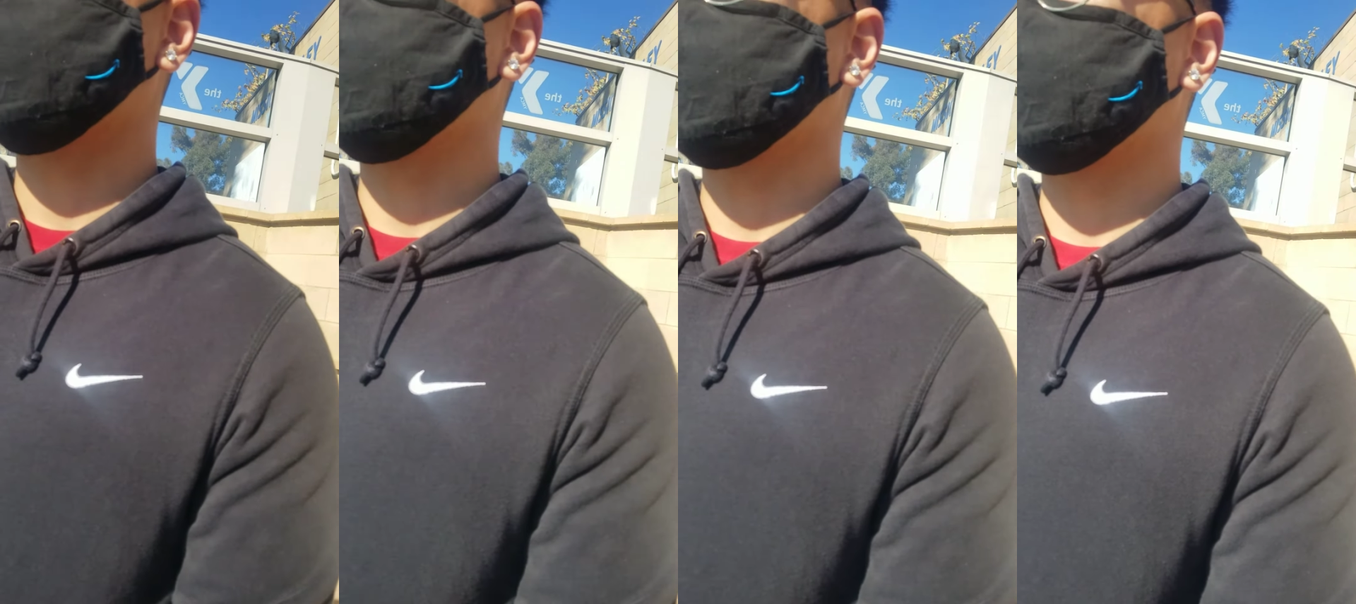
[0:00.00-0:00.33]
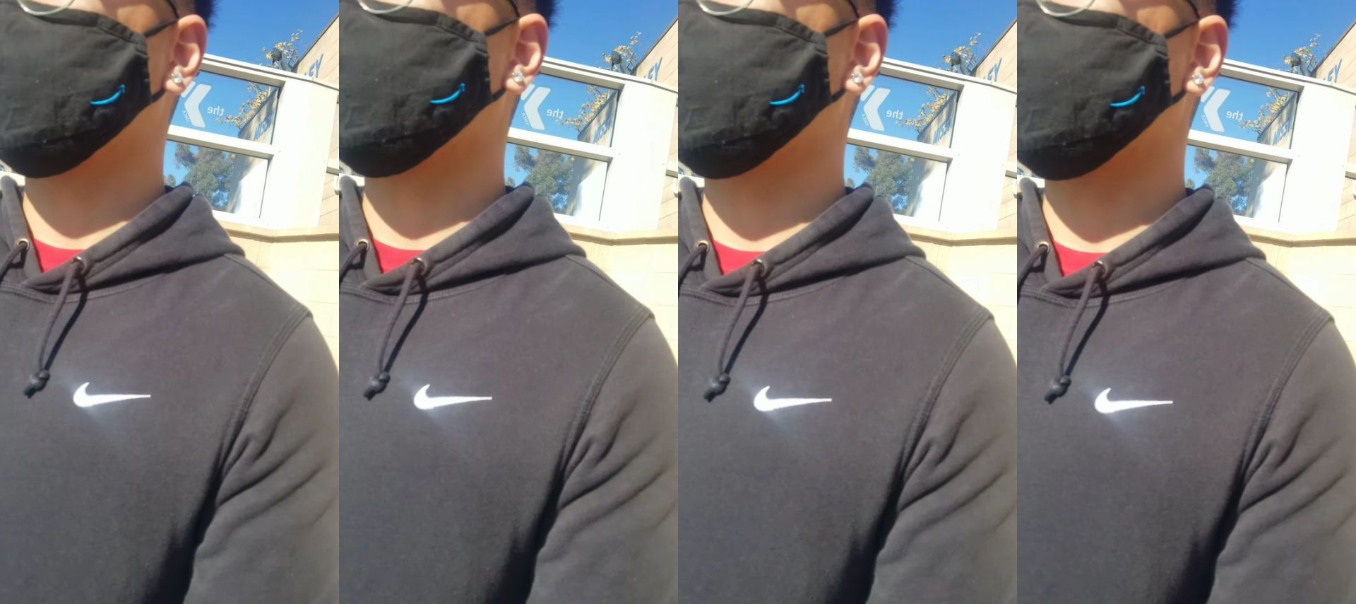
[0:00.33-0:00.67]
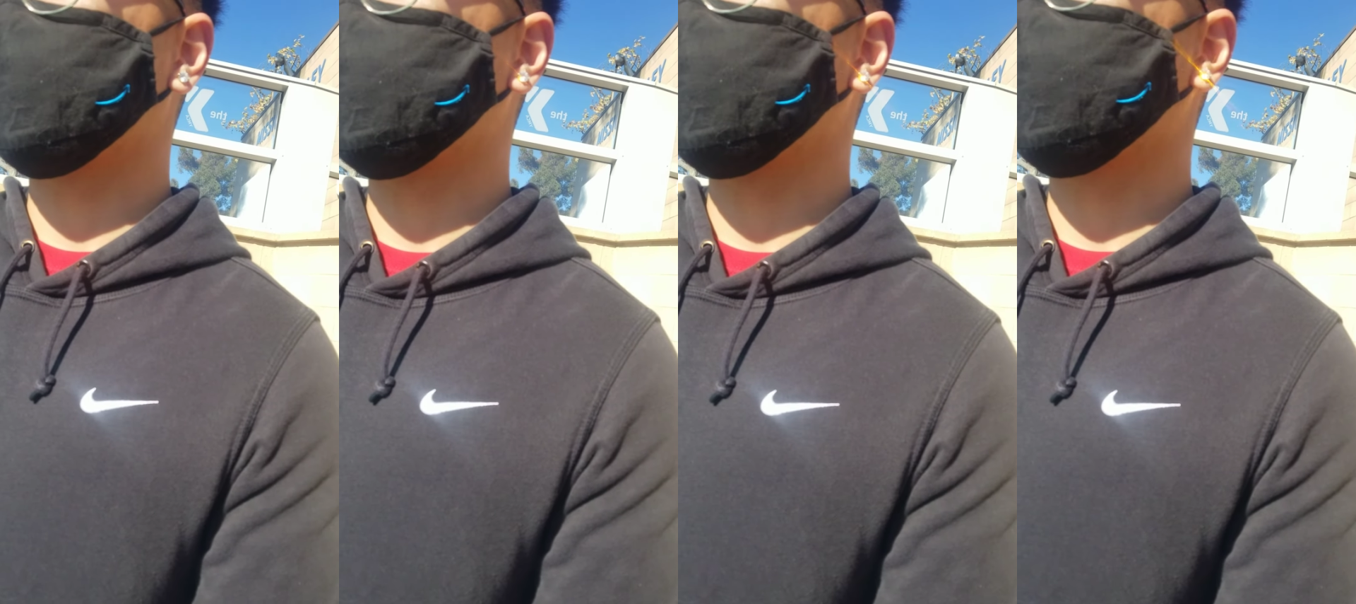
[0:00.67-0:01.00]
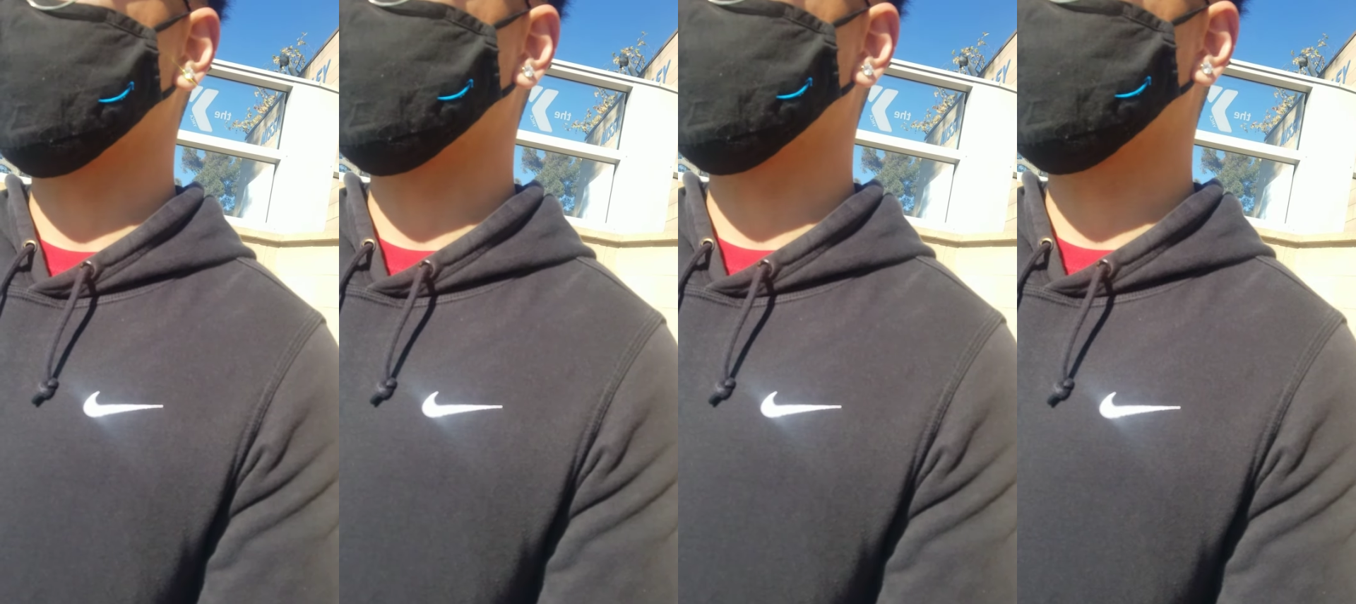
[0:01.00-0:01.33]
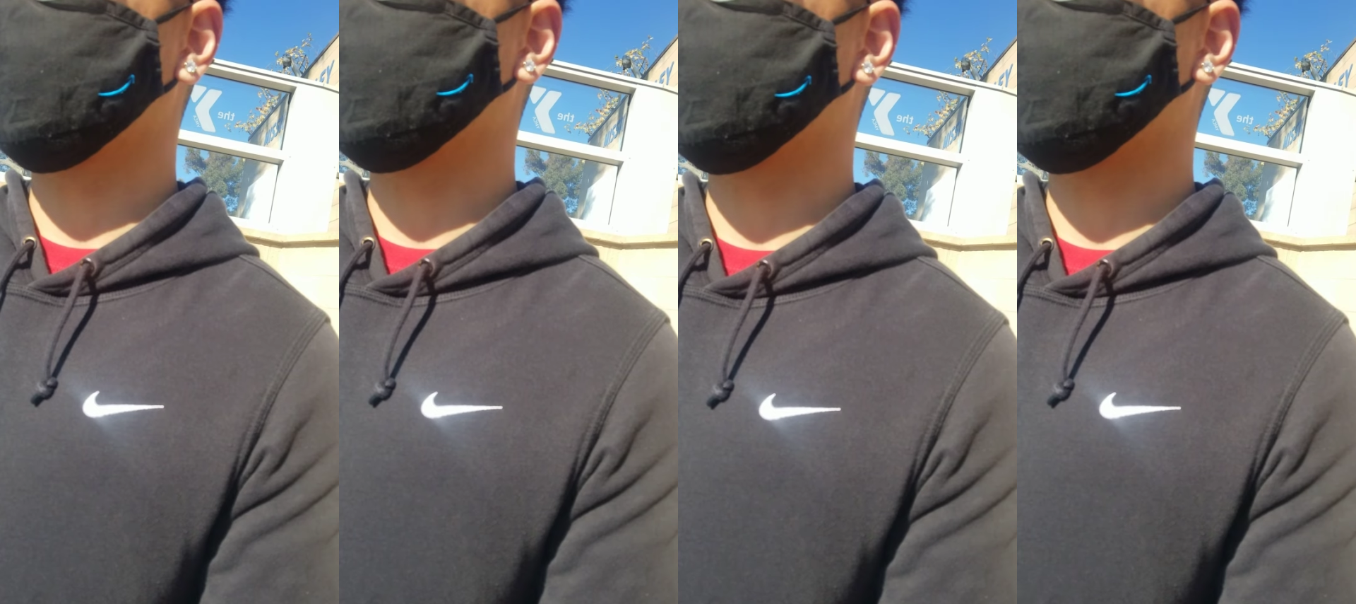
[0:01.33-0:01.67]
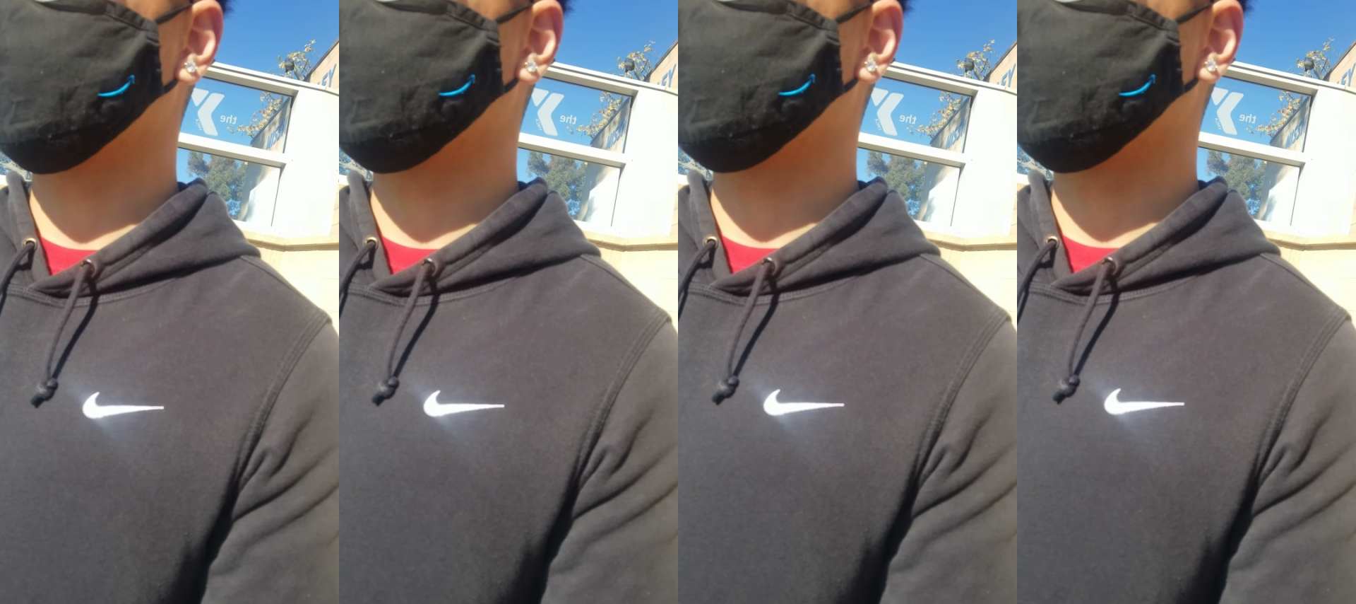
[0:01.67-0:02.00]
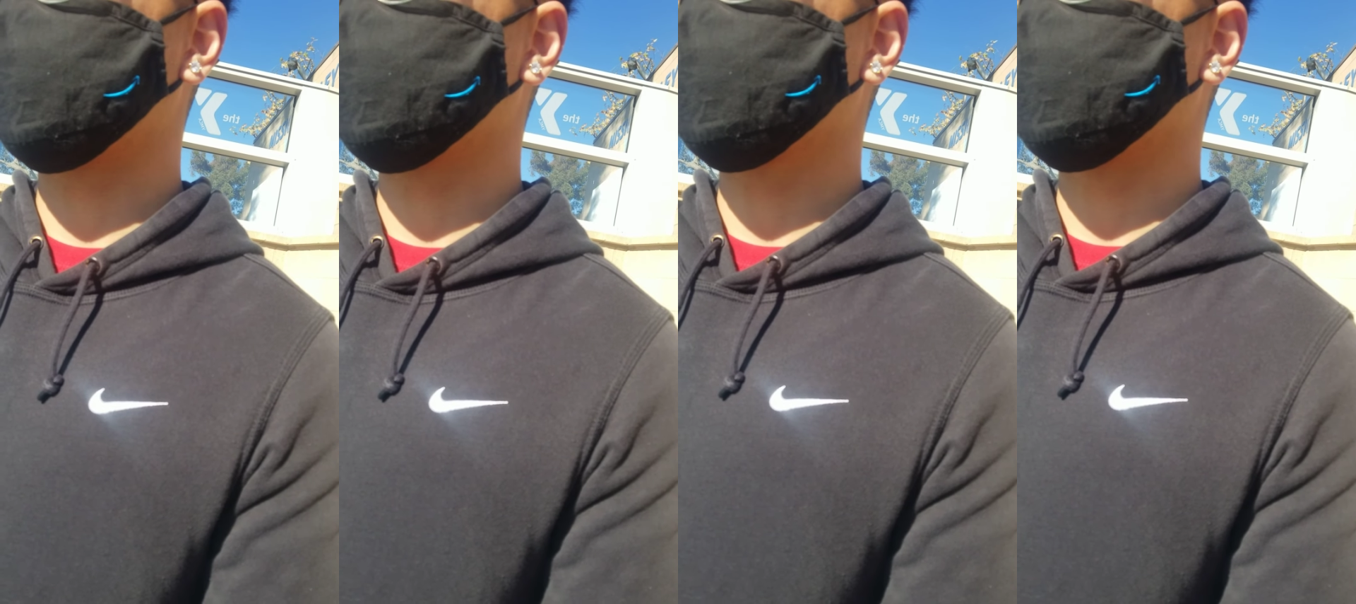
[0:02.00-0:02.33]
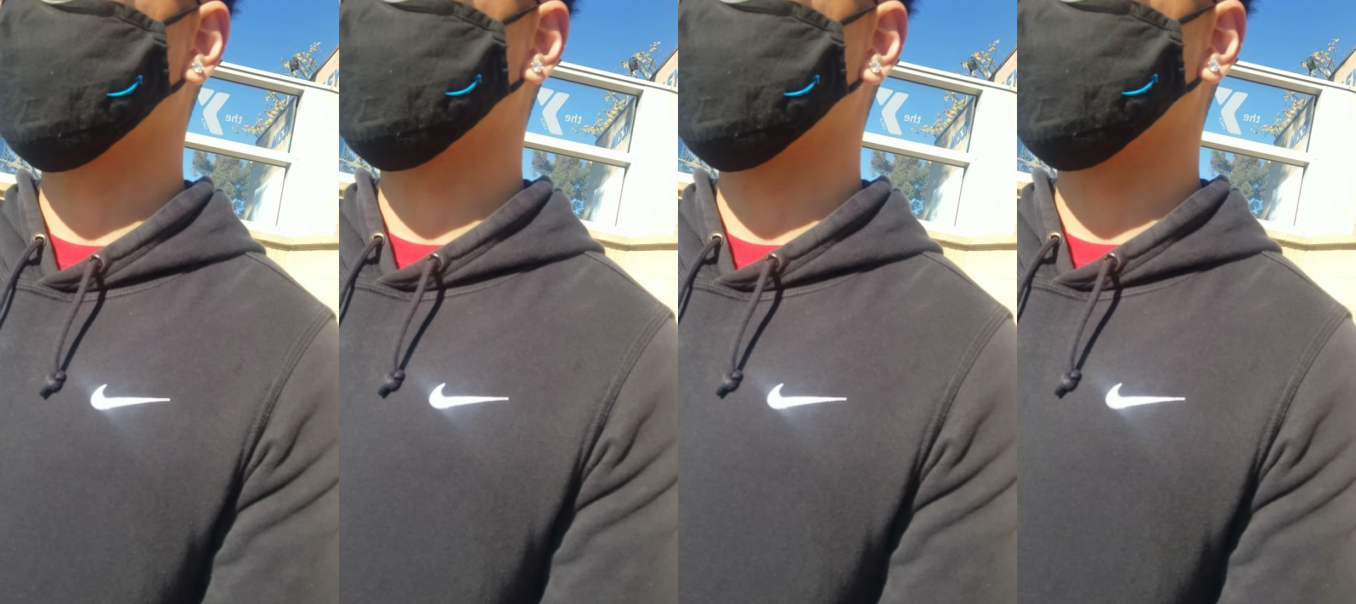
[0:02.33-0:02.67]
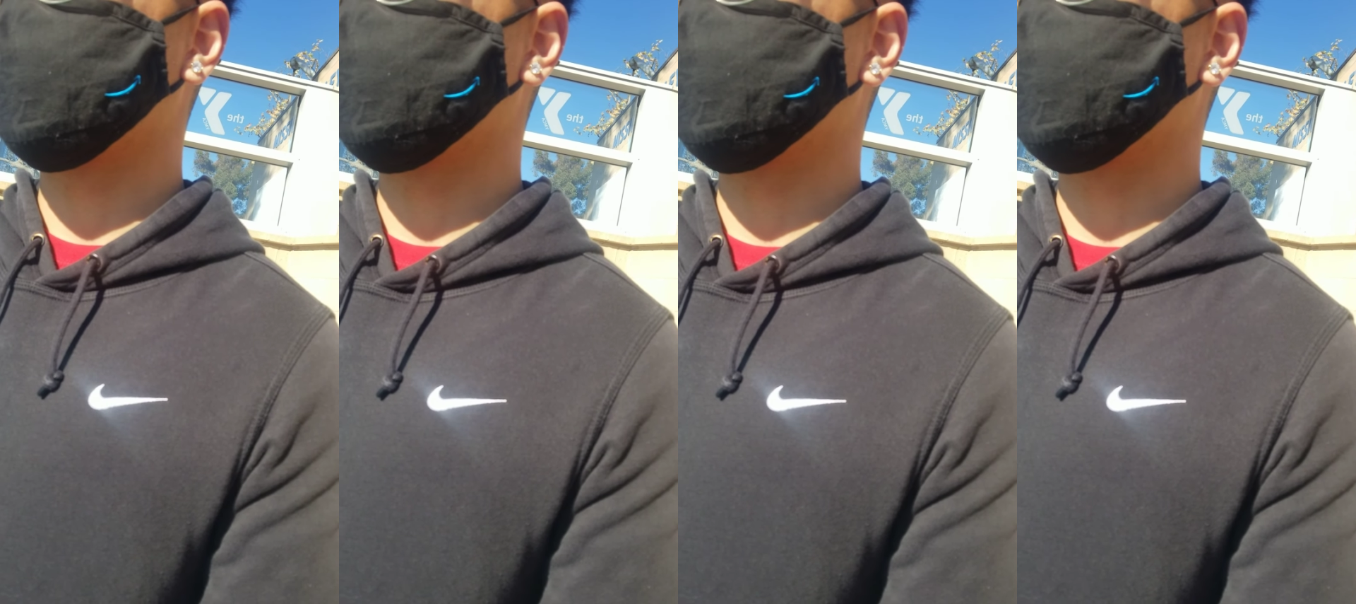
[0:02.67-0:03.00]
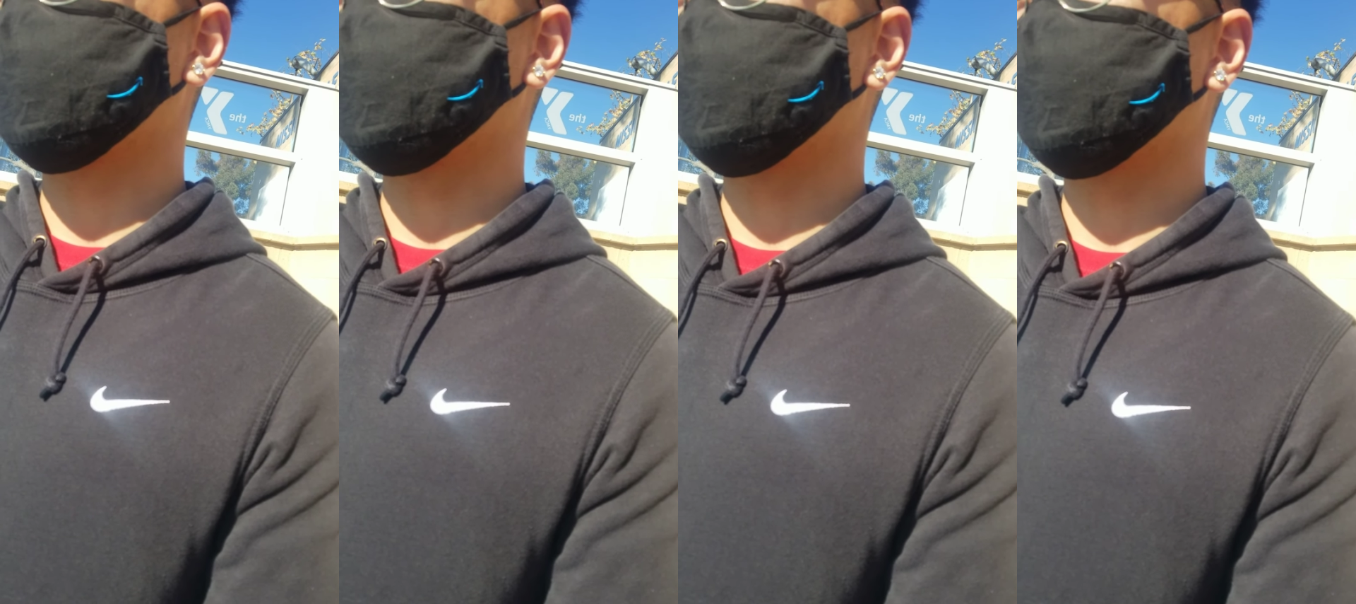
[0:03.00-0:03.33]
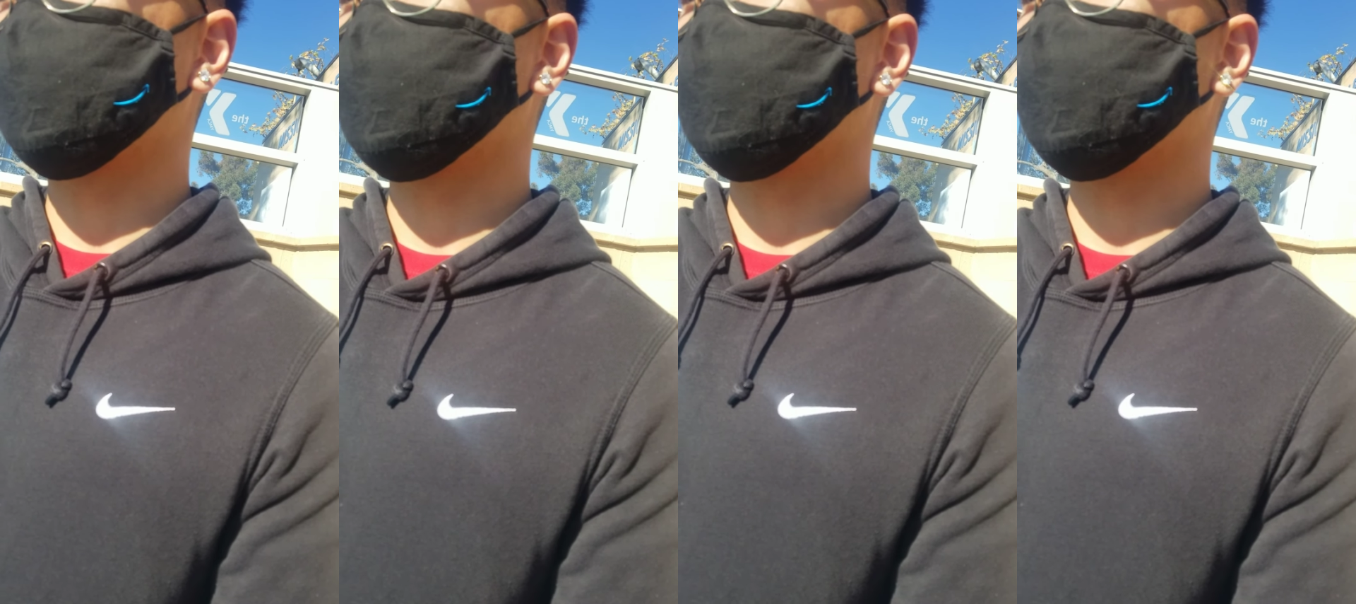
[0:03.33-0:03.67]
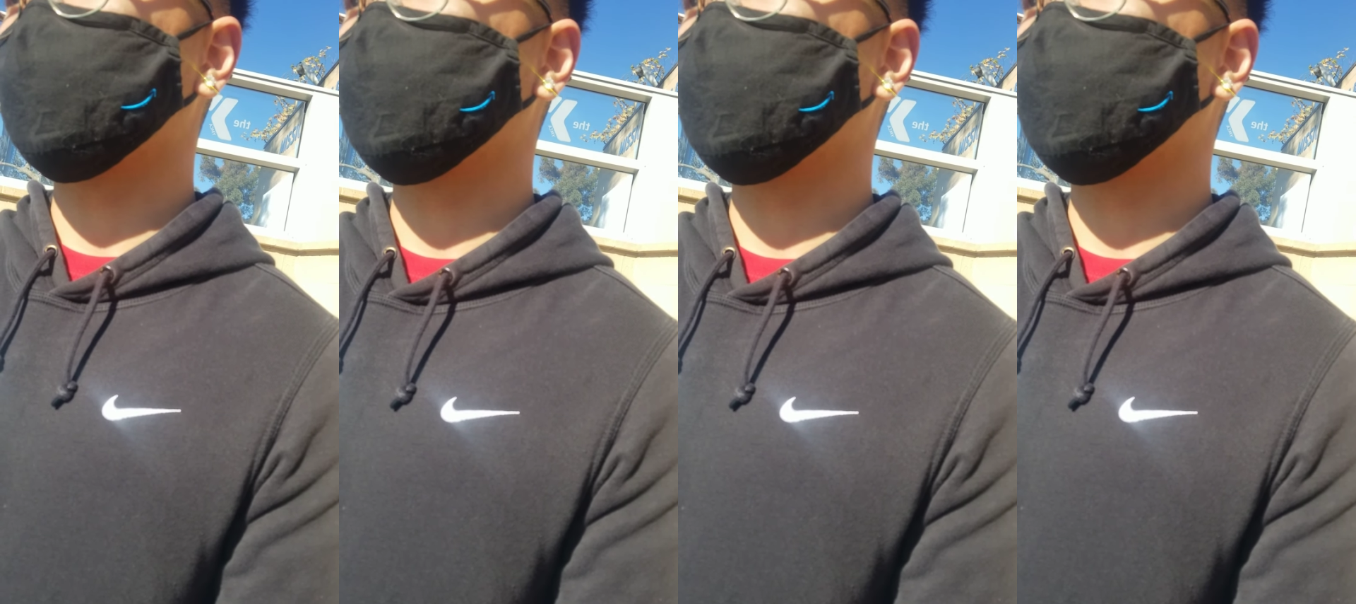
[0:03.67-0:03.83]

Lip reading: [unreadable: no face in view]